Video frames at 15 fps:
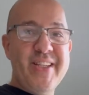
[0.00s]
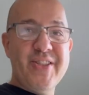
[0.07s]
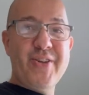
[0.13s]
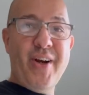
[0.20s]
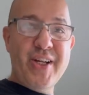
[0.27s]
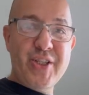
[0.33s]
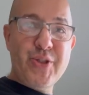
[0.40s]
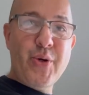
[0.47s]

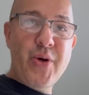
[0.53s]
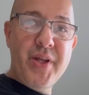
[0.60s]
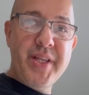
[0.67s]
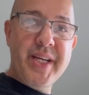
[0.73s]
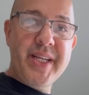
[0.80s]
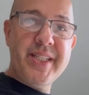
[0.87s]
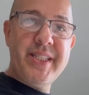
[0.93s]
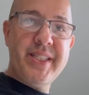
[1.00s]
I saw
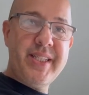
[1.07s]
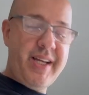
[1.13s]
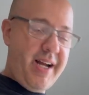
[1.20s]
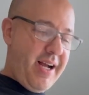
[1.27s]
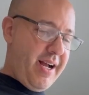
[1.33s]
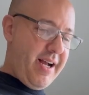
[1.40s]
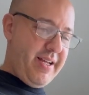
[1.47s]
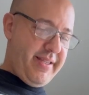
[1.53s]
this,
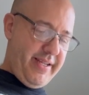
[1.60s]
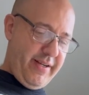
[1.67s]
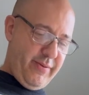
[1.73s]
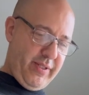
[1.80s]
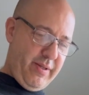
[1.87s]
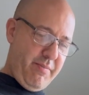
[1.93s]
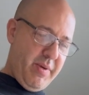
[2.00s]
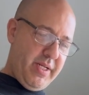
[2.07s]
I think it
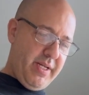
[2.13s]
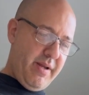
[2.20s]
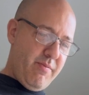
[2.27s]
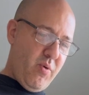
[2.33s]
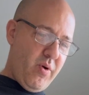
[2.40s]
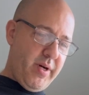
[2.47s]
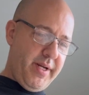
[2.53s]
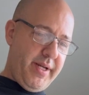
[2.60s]
was on Monday
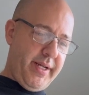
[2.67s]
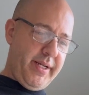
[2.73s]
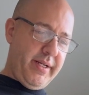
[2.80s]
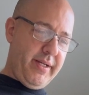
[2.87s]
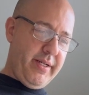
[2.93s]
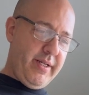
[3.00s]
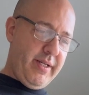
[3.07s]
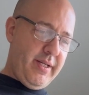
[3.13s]

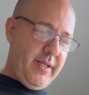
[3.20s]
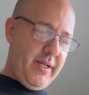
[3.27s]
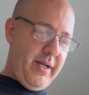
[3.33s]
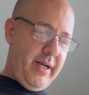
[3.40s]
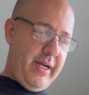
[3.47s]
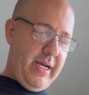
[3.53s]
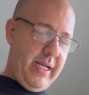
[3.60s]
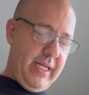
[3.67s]
morning,
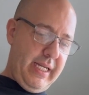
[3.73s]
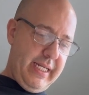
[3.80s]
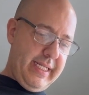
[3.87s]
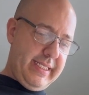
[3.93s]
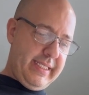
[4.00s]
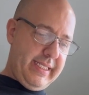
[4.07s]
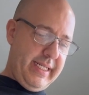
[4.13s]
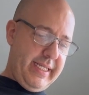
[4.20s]

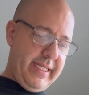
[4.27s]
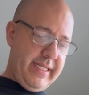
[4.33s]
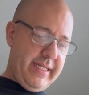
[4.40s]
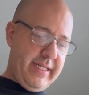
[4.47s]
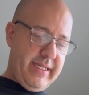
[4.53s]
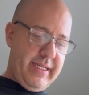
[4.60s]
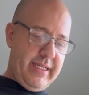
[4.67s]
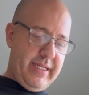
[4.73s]
listed
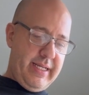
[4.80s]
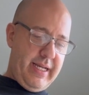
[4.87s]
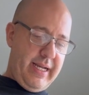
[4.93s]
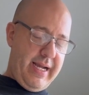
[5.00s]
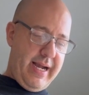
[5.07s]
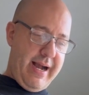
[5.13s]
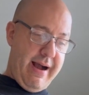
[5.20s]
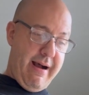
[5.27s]

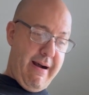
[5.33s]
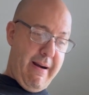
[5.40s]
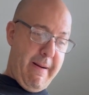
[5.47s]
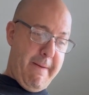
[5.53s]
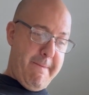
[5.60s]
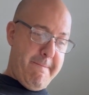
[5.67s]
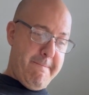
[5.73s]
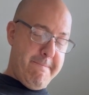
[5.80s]

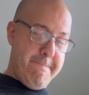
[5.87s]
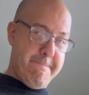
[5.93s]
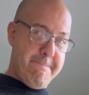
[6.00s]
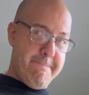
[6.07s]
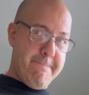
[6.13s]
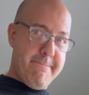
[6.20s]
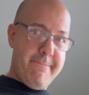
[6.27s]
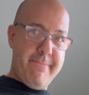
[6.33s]
at
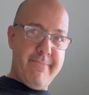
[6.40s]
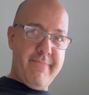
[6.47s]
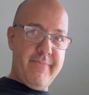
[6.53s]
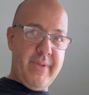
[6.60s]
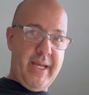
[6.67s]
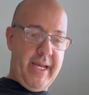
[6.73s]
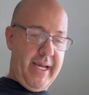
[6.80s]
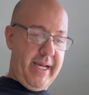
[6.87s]

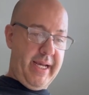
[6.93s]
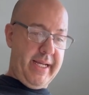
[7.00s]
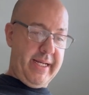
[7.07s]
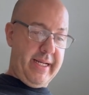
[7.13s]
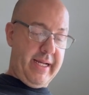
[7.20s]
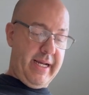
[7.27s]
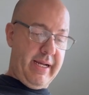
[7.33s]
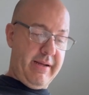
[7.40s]

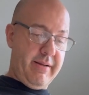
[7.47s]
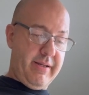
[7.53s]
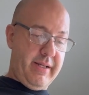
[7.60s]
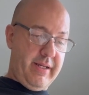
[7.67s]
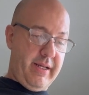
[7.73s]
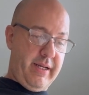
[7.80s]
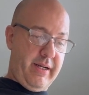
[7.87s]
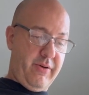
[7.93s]
a
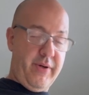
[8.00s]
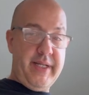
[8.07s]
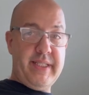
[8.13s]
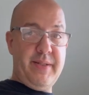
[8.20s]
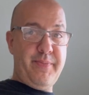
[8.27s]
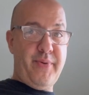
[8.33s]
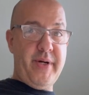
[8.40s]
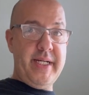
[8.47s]

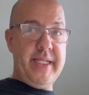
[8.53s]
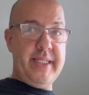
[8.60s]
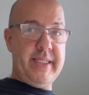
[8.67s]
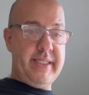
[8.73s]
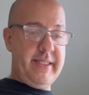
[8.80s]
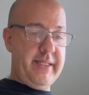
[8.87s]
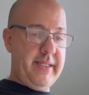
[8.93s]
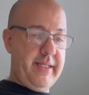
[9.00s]
crazy
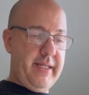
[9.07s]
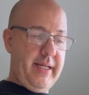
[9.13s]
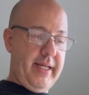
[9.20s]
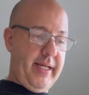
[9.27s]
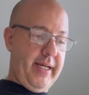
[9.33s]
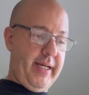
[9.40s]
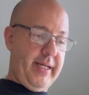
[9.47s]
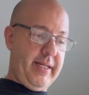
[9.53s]
price
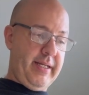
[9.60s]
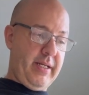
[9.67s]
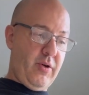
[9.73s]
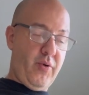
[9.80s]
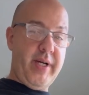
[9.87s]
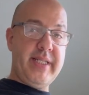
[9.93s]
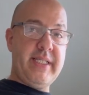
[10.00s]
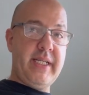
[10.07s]
and a
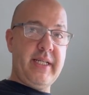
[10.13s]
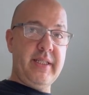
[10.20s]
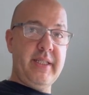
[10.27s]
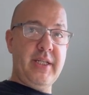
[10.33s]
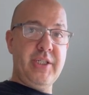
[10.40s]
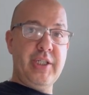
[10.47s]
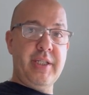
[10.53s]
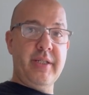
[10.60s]
crazy
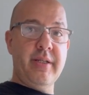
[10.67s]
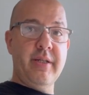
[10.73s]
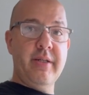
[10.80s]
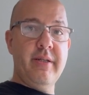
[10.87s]
condition.